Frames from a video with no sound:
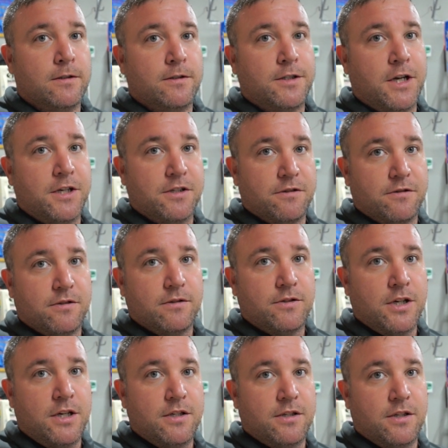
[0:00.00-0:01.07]
change
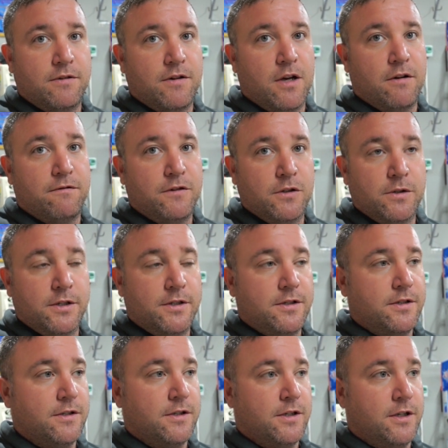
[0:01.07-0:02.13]
the
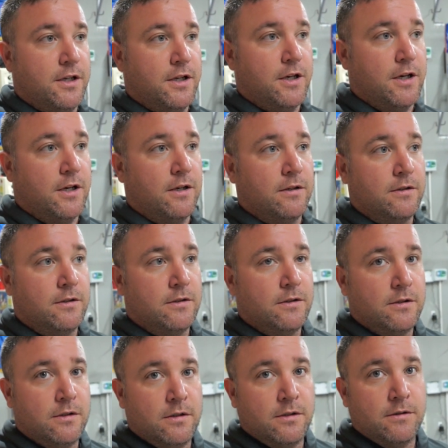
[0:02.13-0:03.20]
fluids, and then
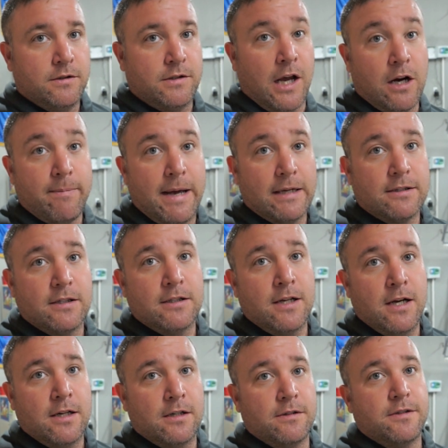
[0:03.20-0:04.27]
take her back to the
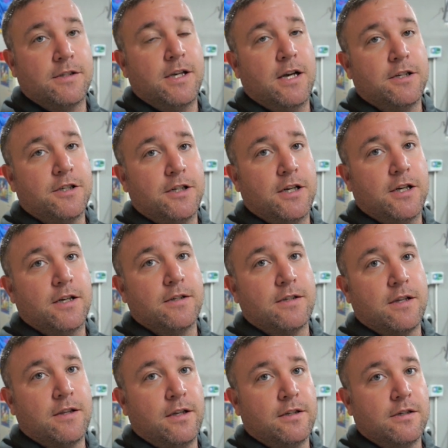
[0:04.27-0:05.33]
dyno and see how she does. I
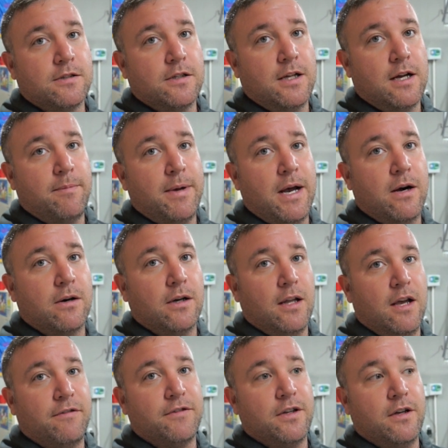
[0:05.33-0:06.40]
think there's a lot of power
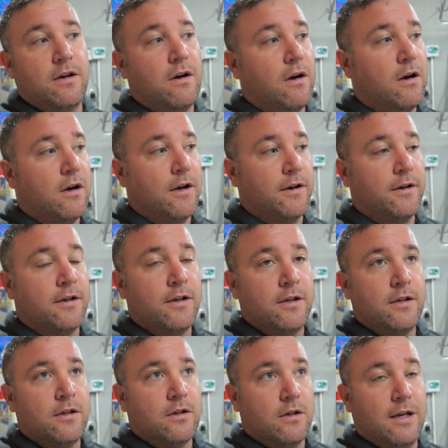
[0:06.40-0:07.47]
left
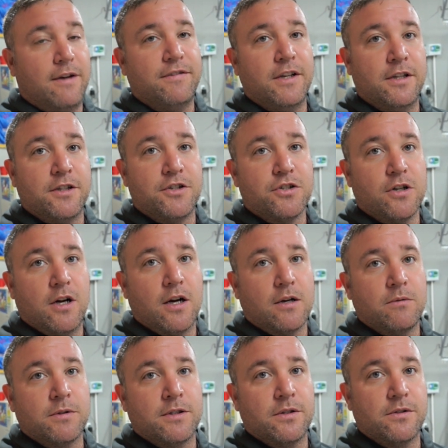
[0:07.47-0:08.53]
in the truck
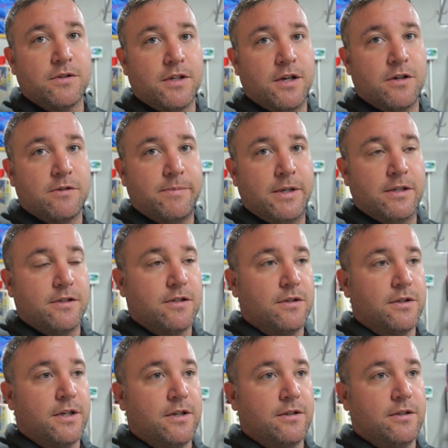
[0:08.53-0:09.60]
with those gears being
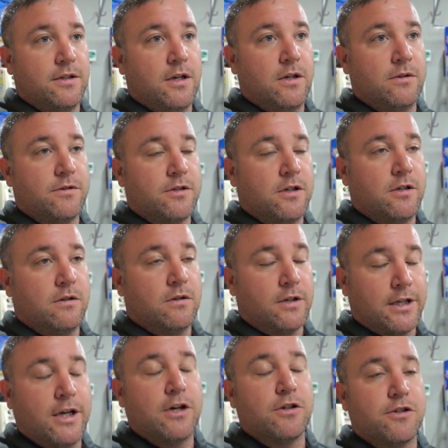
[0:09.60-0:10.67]
geared
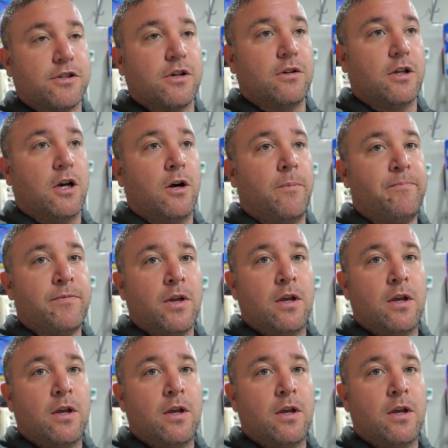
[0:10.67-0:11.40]
so low.